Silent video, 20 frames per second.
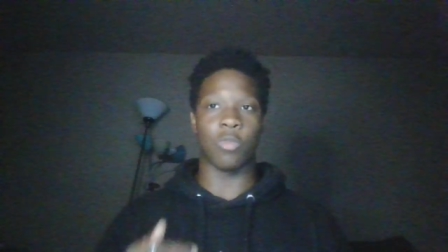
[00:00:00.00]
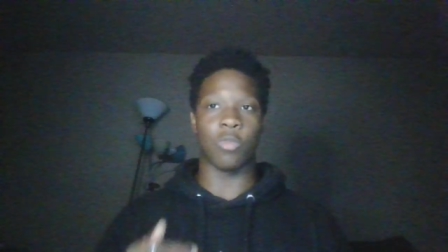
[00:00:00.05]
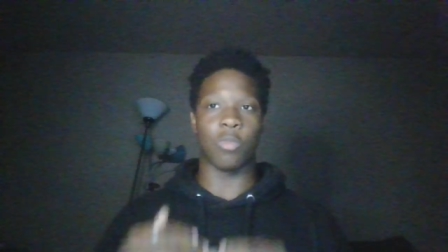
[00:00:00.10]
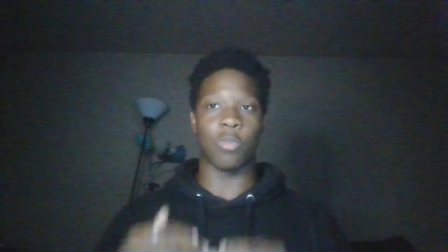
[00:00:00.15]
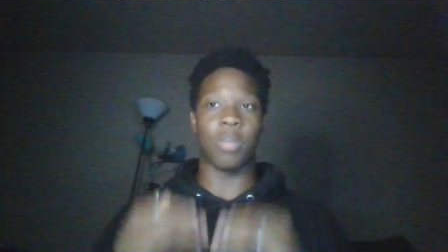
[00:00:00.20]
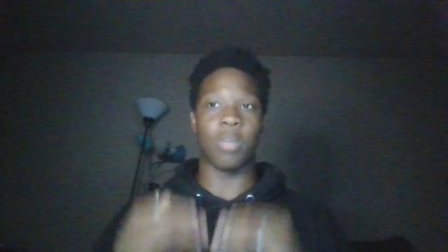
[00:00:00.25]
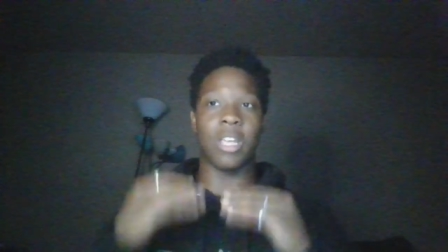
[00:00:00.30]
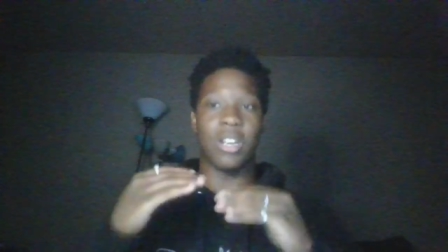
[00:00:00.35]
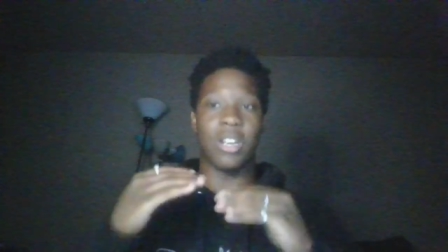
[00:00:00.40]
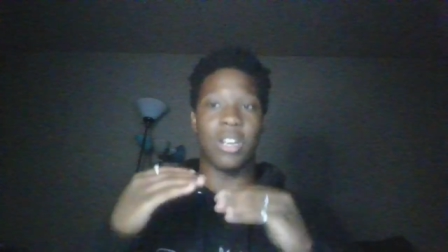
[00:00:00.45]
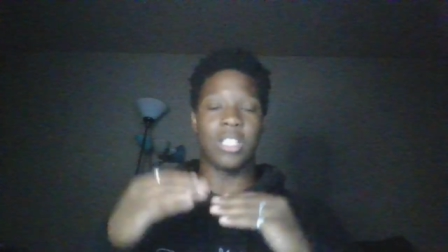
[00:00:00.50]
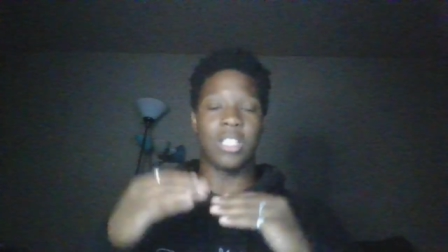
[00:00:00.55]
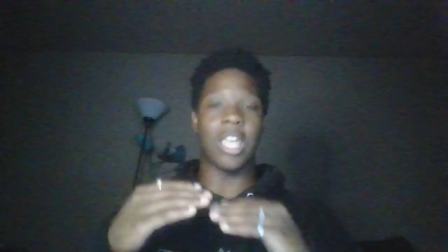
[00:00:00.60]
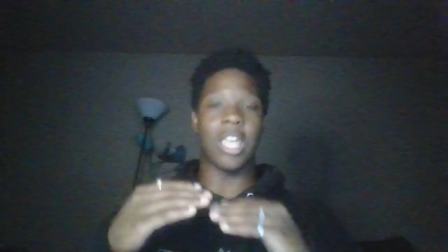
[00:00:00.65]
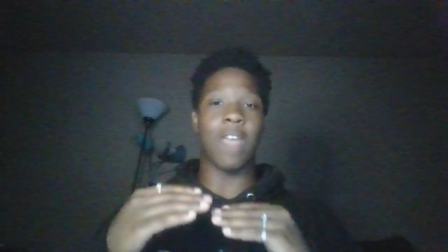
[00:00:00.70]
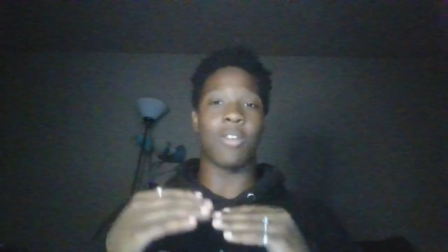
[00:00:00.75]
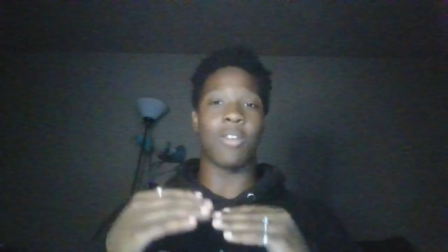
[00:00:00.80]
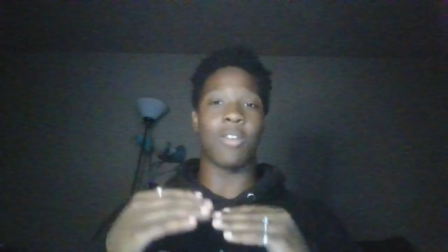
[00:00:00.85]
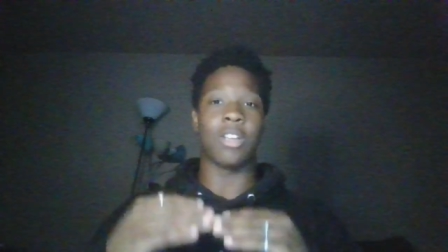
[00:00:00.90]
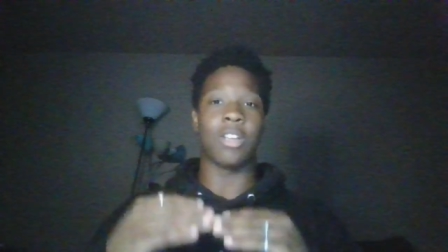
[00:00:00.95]
be in this
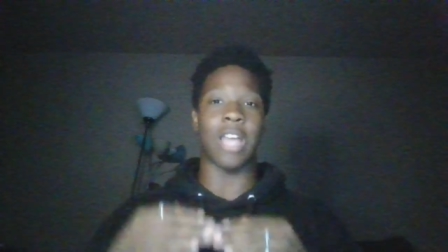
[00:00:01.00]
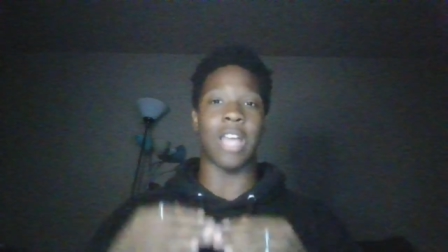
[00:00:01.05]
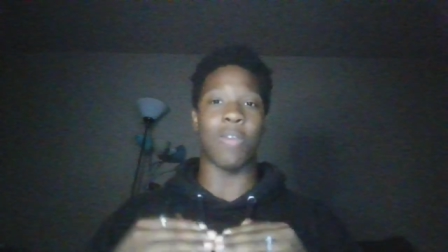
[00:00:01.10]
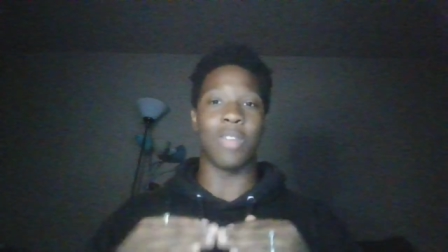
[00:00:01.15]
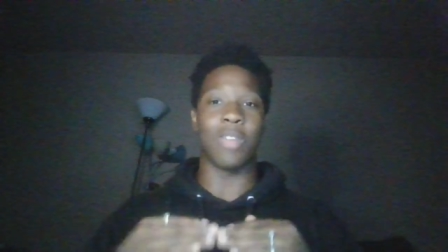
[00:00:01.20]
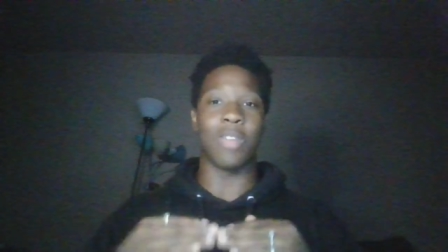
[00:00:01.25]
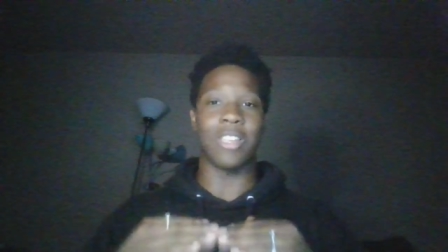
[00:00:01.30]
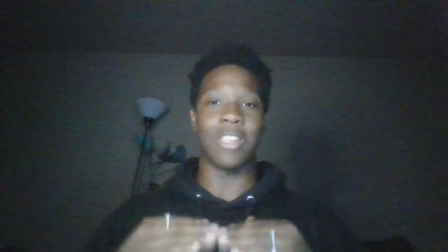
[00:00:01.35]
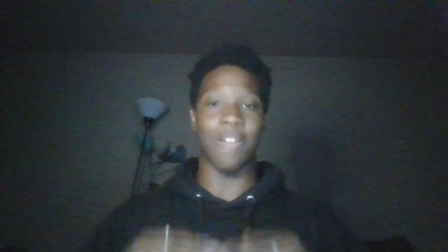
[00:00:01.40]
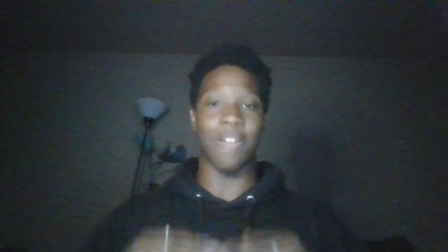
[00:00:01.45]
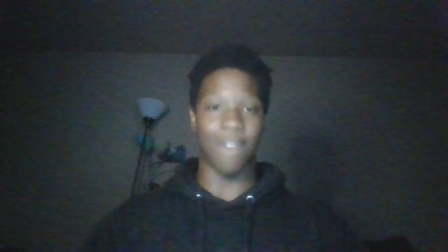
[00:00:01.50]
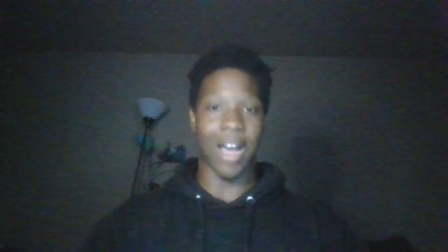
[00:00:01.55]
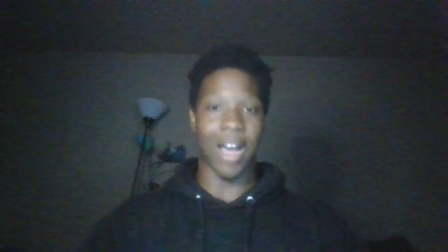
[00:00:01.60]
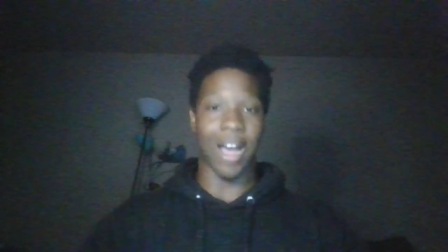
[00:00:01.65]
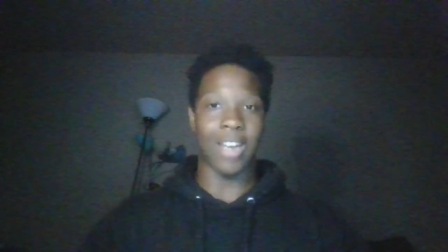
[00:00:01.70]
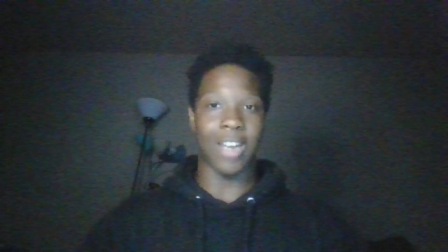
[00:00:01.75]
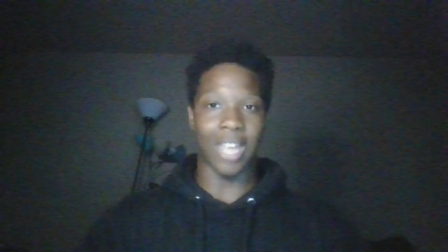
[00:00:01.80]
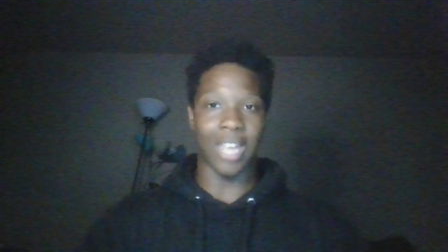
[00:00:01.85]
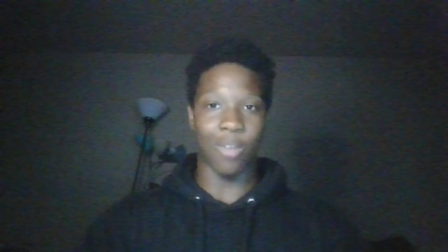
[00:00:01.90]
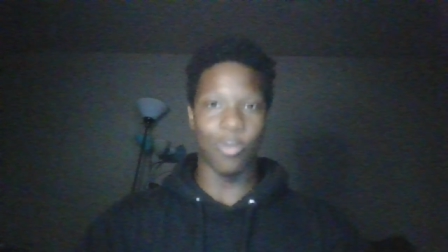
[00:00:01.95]
area that we can
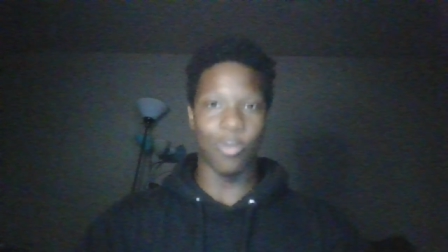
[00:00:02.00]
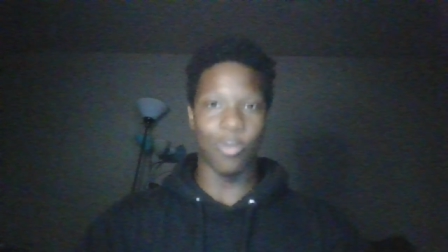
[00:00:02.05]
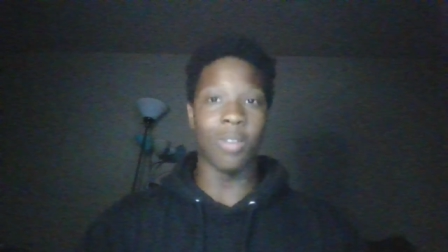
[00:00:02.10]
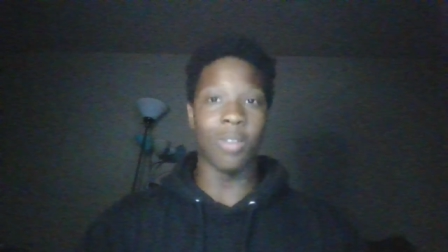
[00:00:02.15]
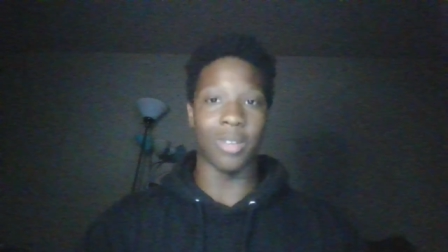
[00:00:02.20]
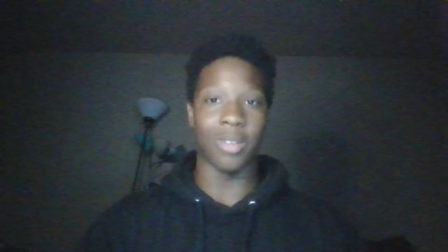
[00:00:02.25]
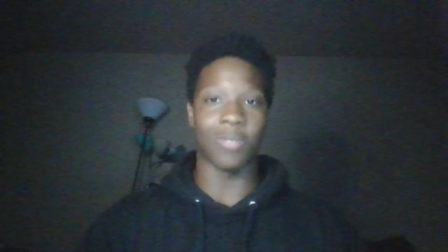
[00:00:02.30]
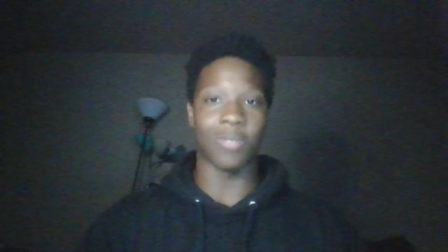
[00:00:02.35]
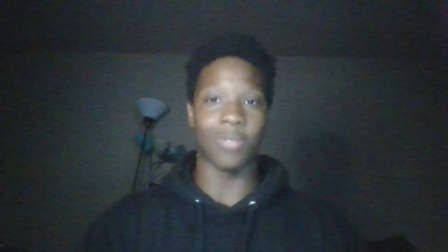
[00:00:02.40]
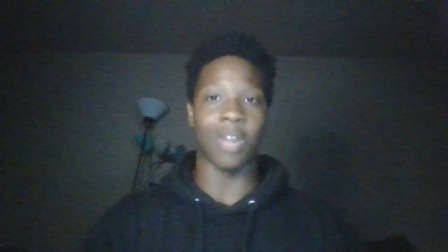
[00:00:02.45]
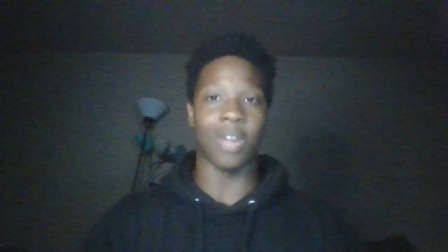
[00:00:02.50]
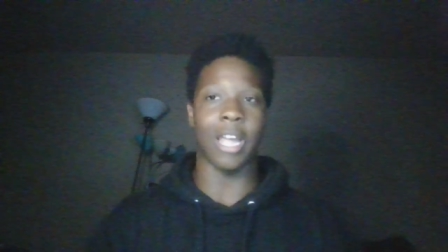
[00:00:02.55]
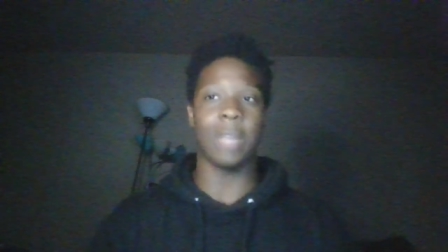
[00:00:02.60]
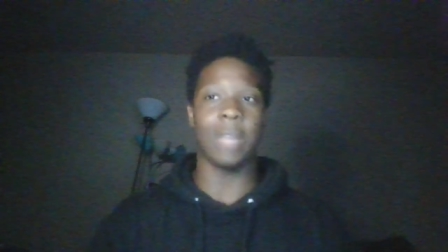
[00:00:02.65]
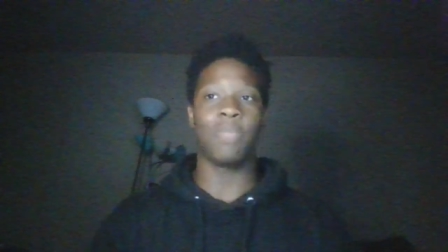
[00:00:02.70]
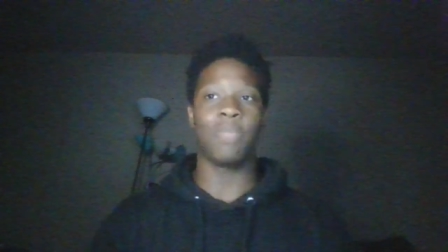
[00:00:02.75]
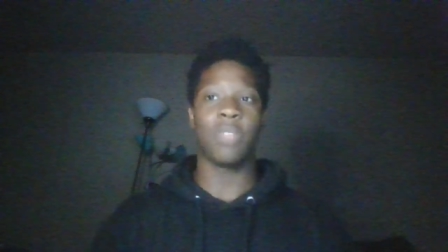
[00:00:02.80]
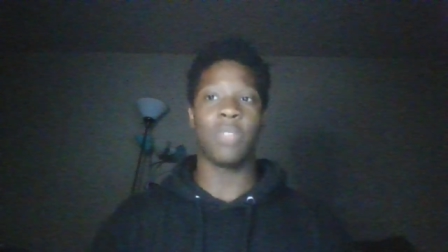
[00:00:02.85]
find a woman, right?